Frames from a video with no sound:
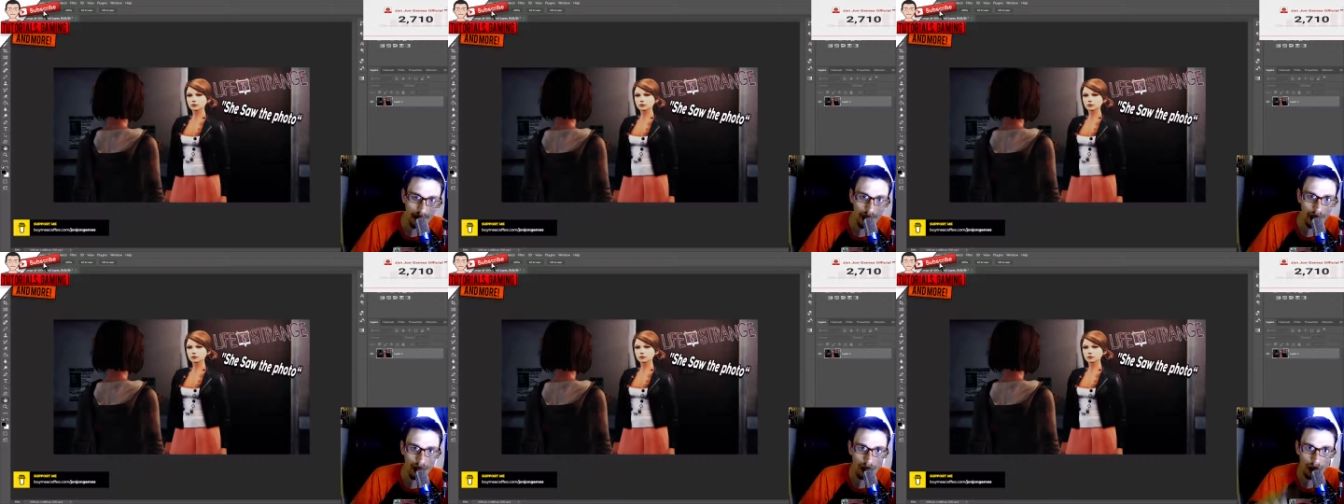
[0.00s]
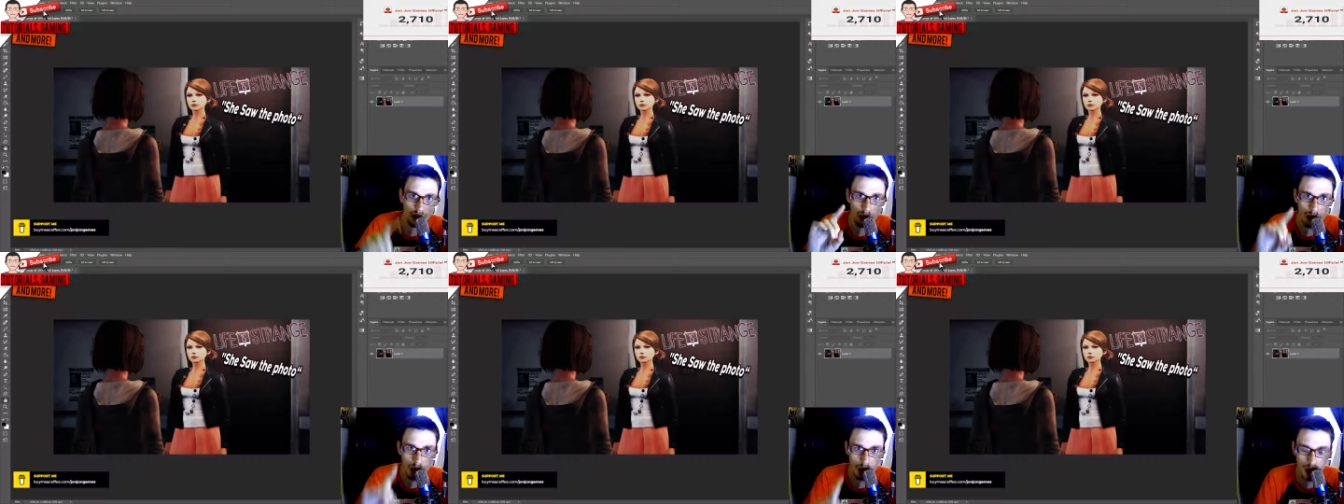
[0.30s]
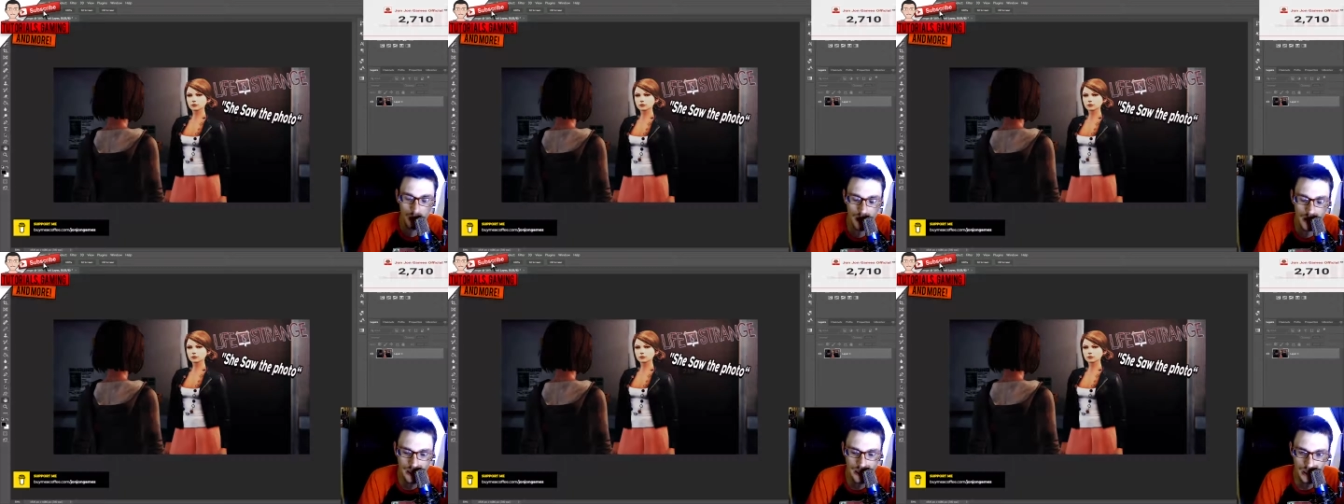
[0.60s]
Go to
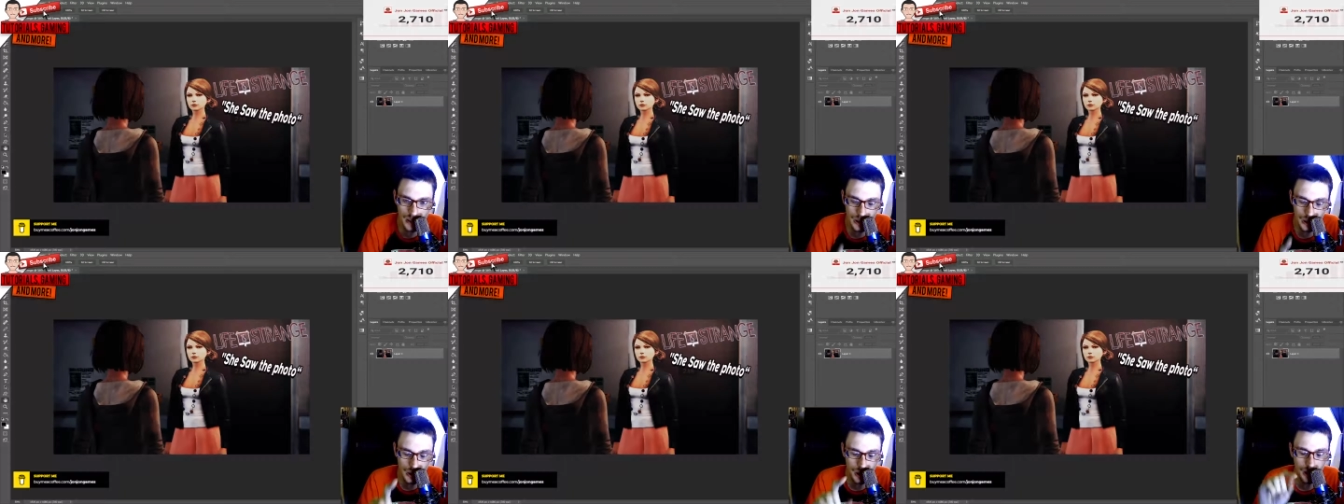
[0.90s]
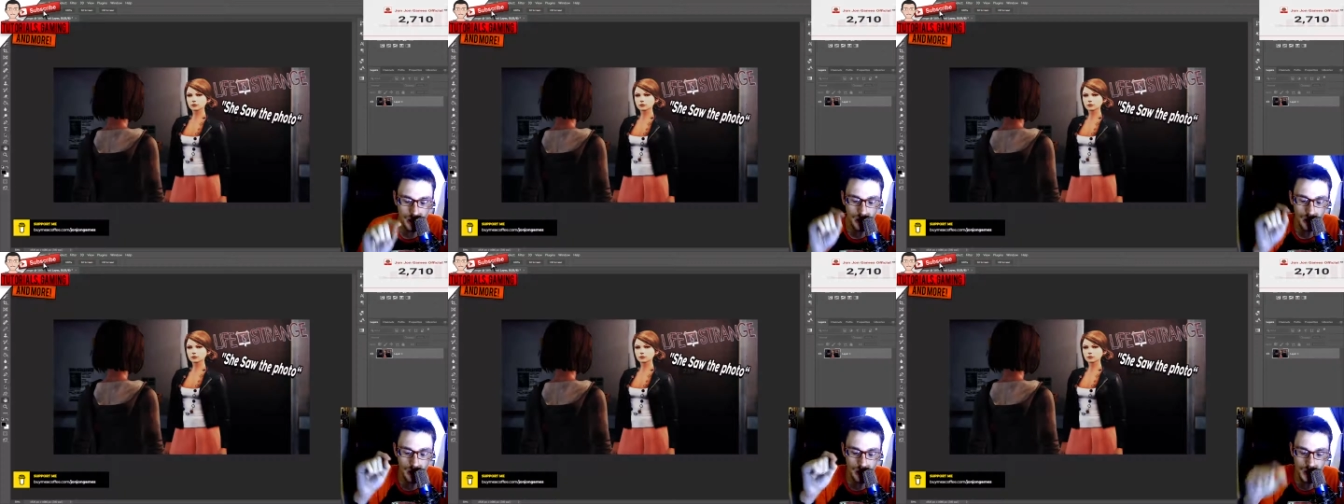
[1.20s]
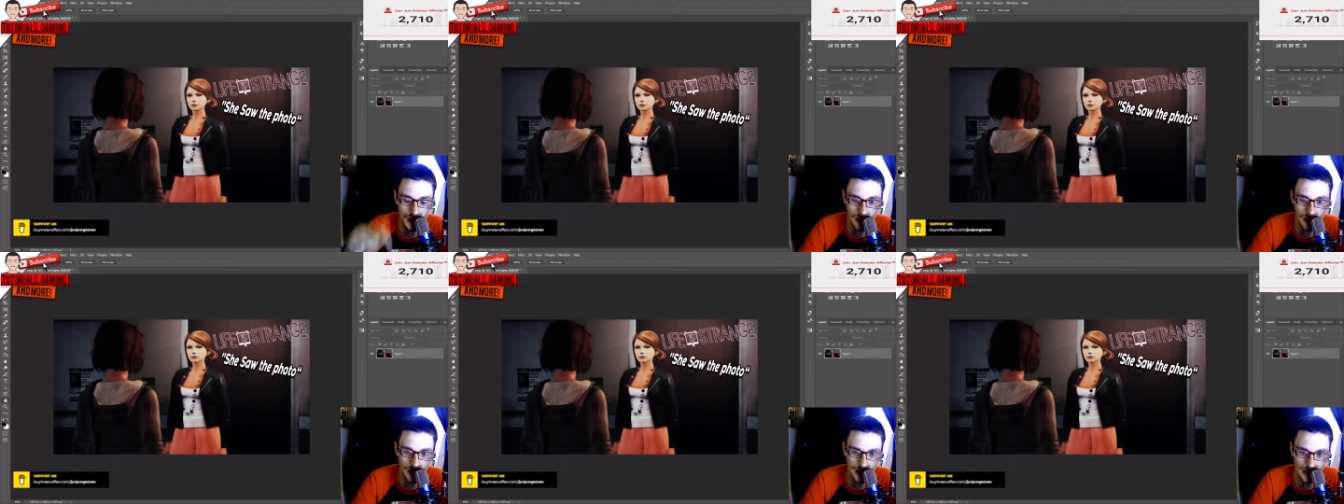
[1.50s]
go to the
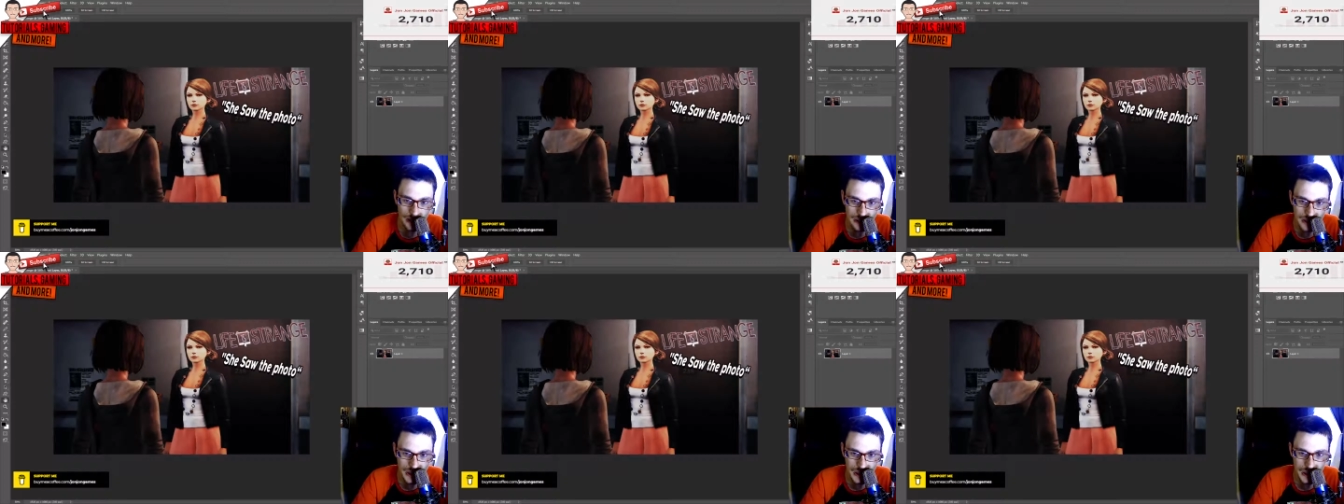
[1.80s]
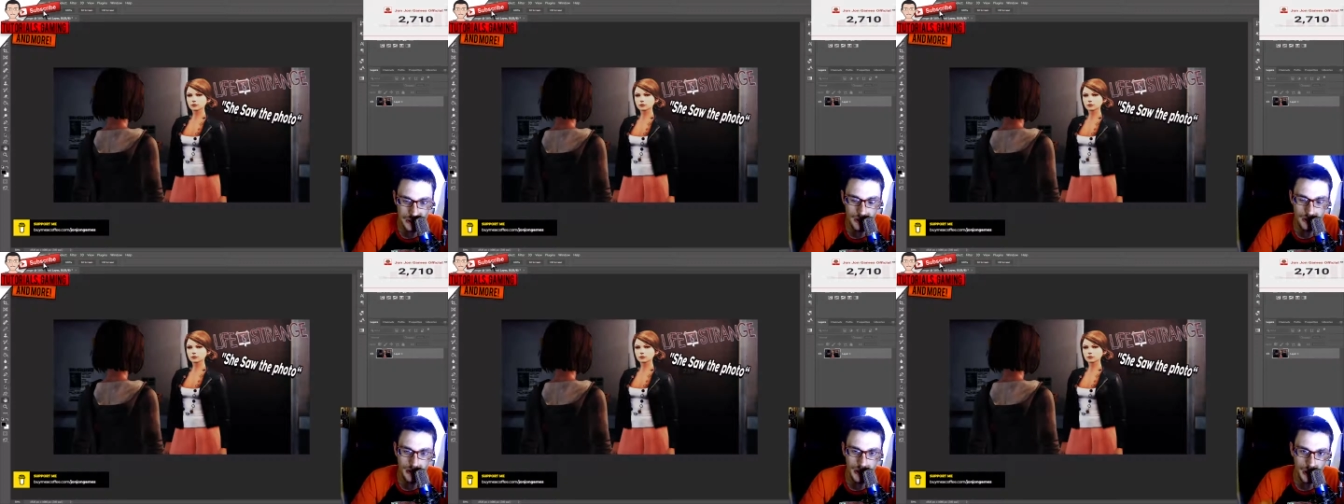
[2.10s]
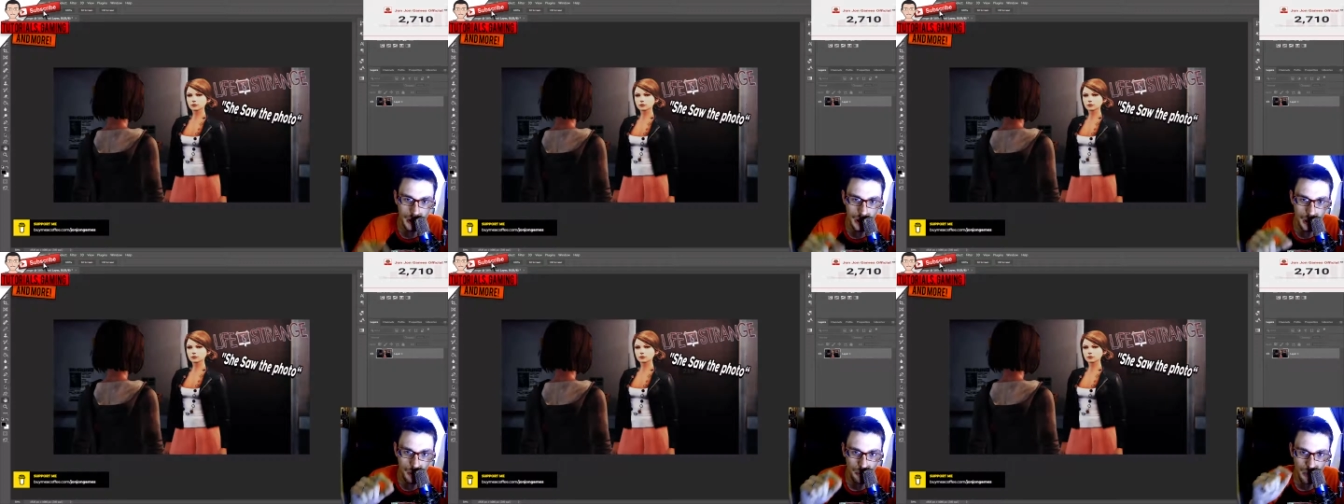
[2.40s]
link in the description,
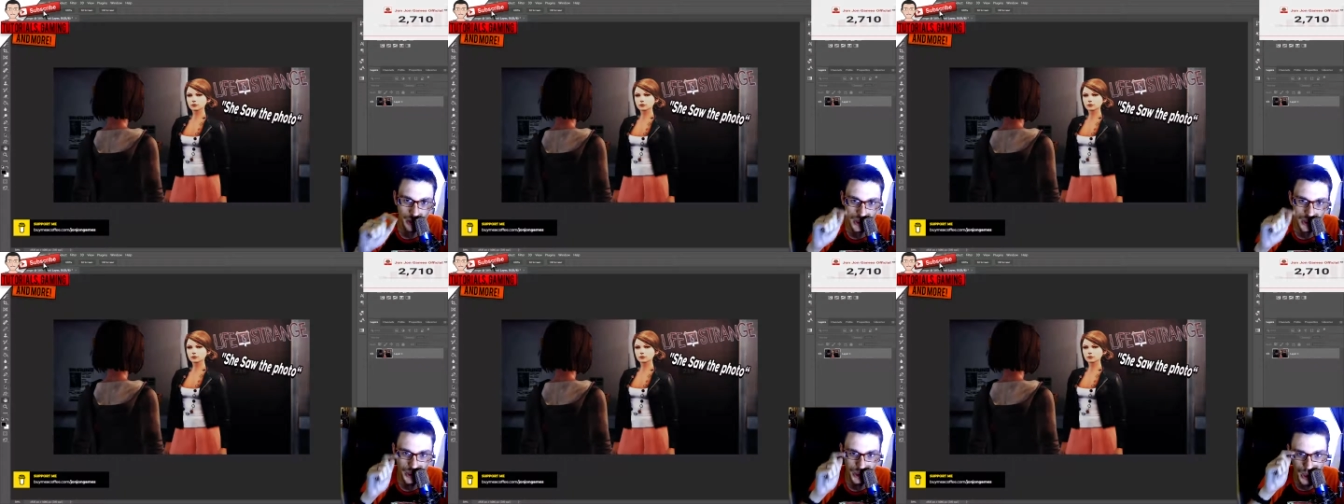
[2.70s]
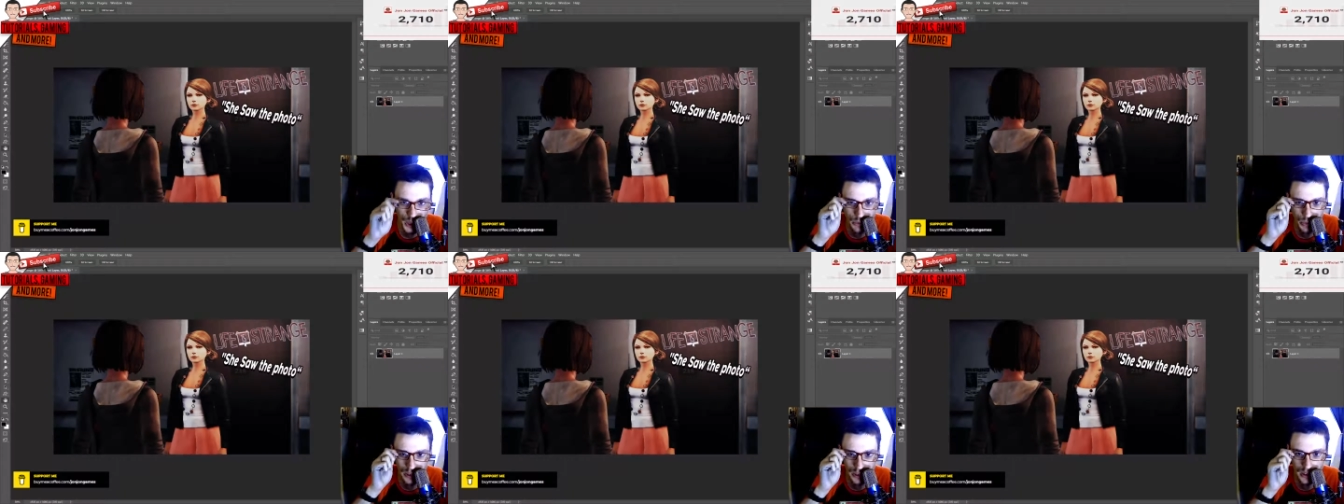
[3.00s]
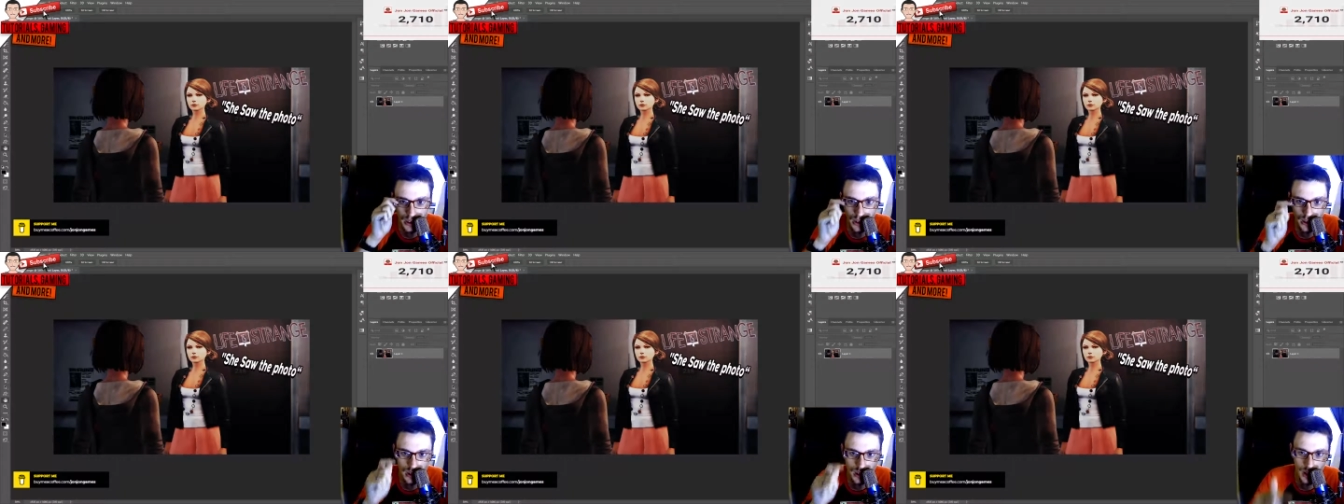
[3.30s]

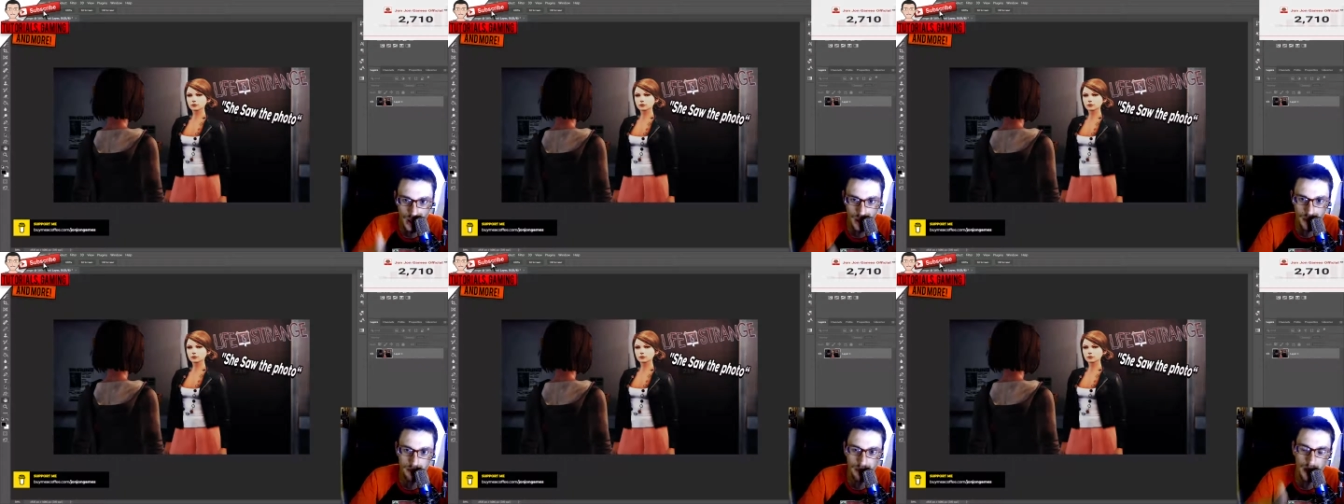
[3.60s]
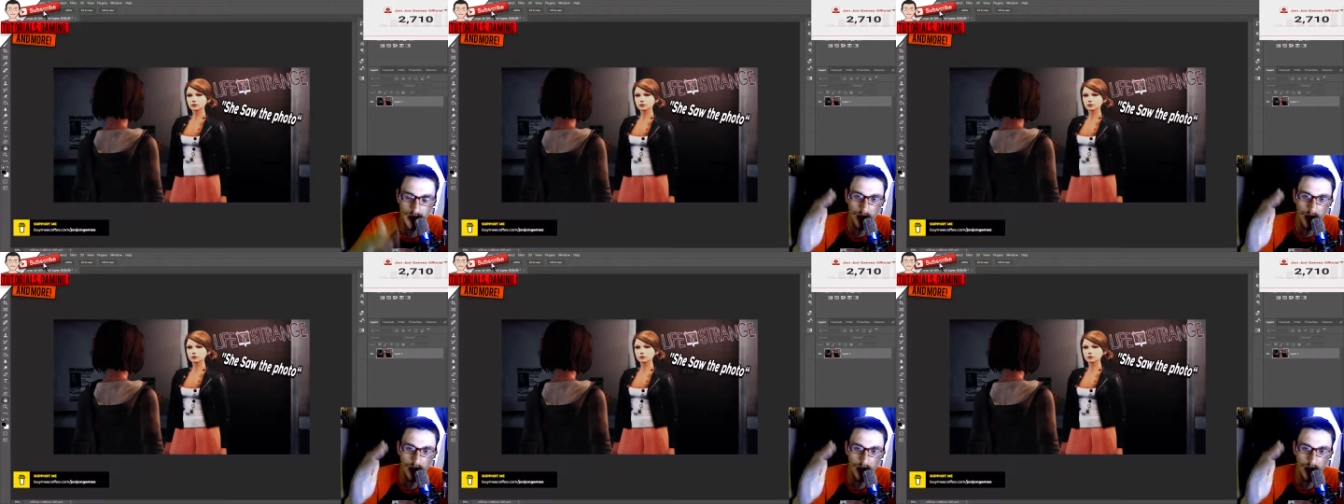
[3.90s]
compressjpeg.com,